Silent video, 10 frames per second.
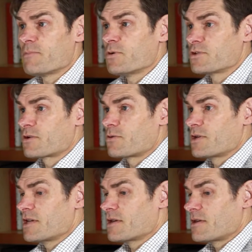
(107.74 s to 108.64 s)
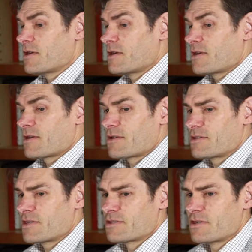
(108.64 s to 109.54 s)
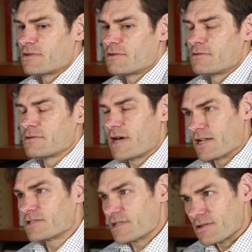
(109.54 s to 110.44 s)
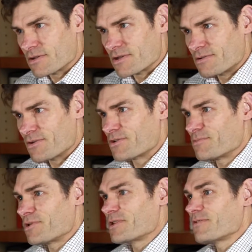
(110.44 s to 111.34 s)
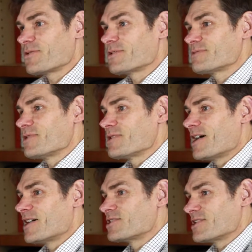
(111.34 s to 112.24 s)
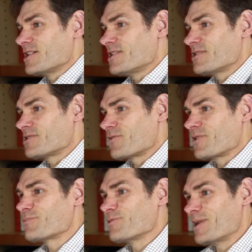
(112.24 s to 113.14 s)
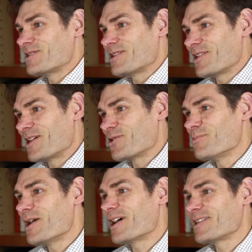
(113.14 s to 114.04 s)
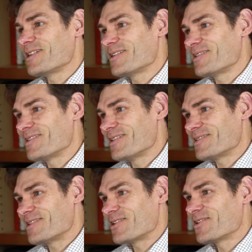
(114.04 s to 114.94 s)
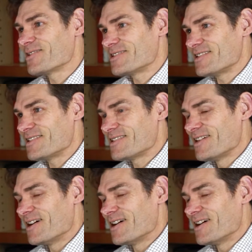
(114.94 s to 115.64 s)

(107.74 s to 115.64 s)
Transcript: whose career consisted largely, or not completely of course, but largely in sort of implementing Engelbartian technologies,